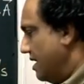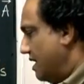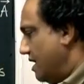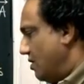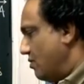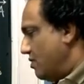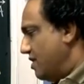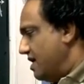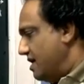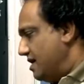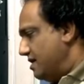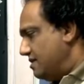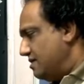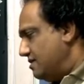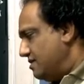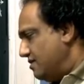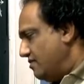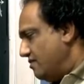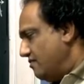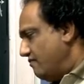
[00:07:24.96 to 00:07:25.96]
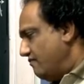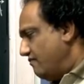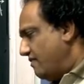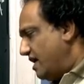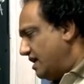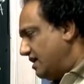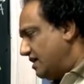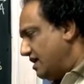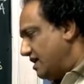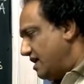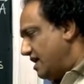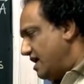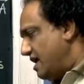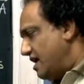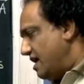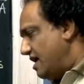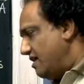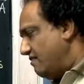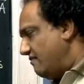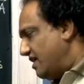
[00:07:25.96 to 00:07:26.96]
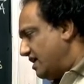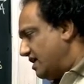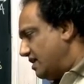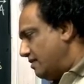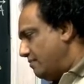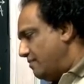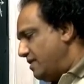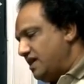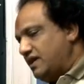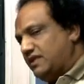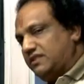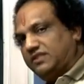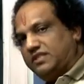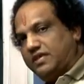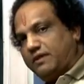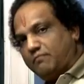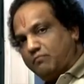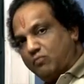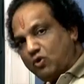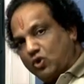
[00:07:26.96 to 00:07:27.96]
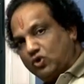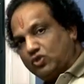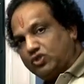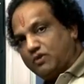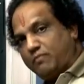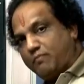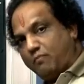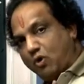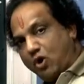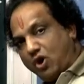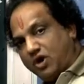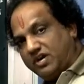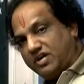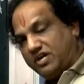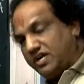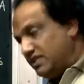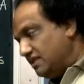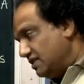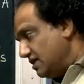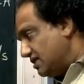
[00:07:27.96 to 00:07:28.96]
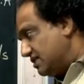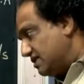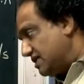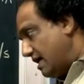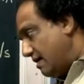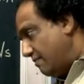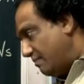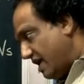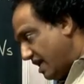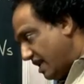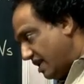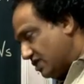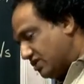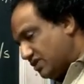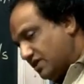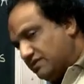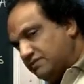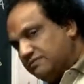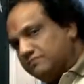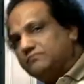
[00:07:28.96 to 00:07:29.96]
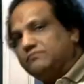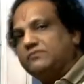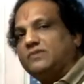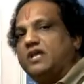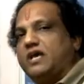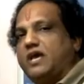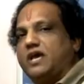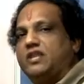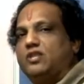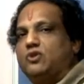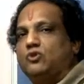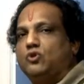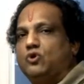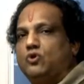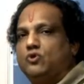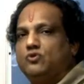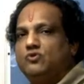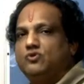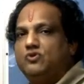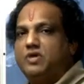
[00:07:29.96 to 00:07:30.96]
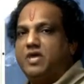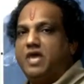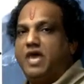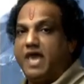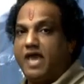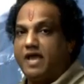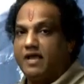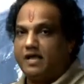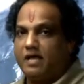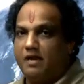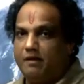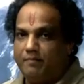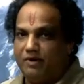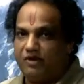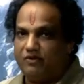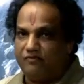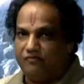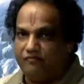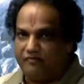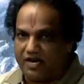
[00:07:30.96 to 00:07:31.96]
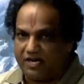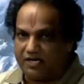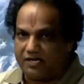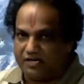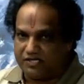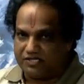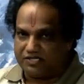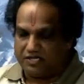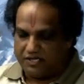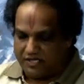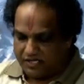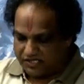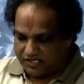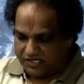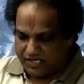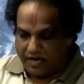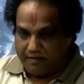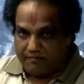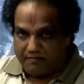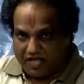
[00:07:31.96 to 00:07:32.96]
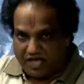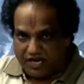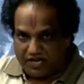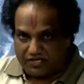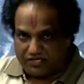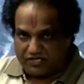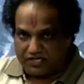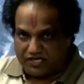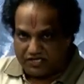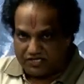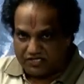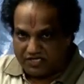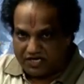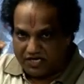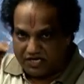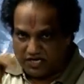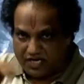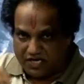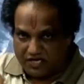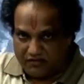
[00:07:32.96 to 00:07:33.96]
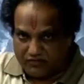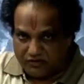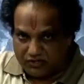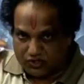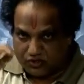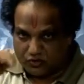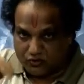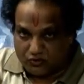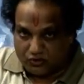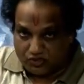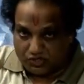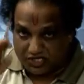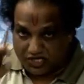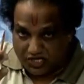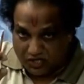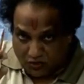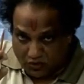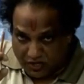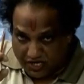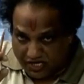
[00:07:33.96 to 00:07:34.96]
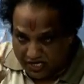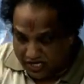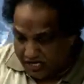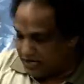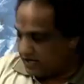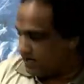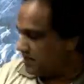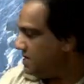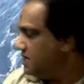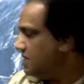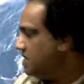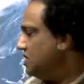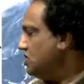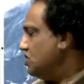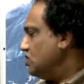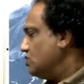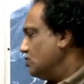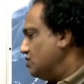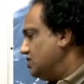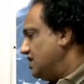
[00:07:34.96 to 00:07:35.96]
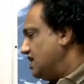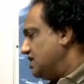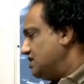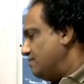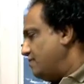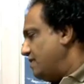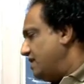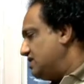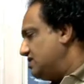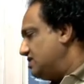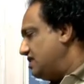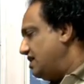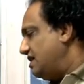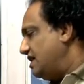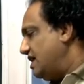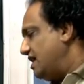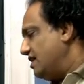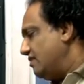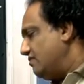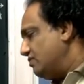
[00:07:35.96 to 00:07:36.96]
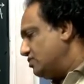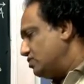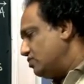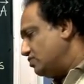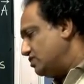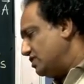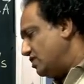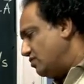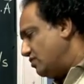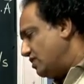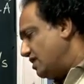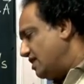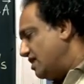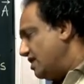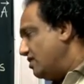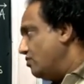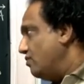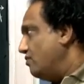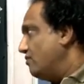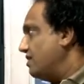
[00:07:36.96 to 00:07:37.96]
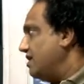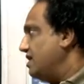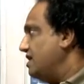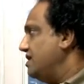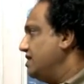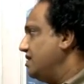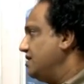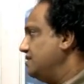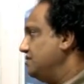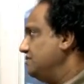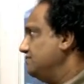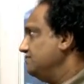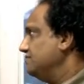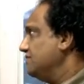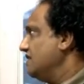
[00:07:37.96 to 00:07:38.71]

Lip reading: Now here, vector A and vector B, they both point in the same direction, and you know, angle between vectors in the same direction is theta equals to 0 degree. So just place theta equals to 0 degree over here,